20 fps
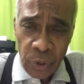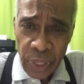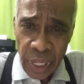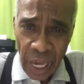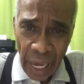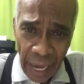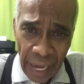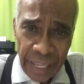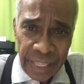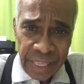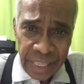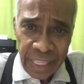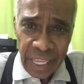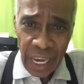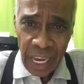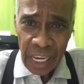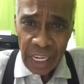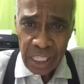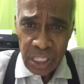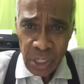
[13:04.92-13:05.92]
on the 8th
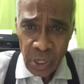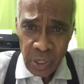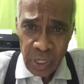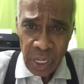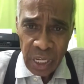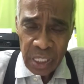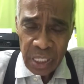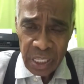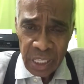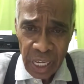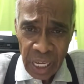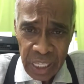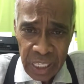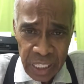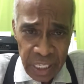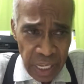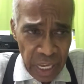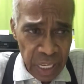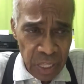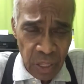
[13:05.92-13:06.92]
day, so that they
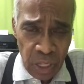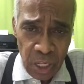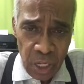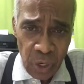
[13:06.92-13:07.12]
said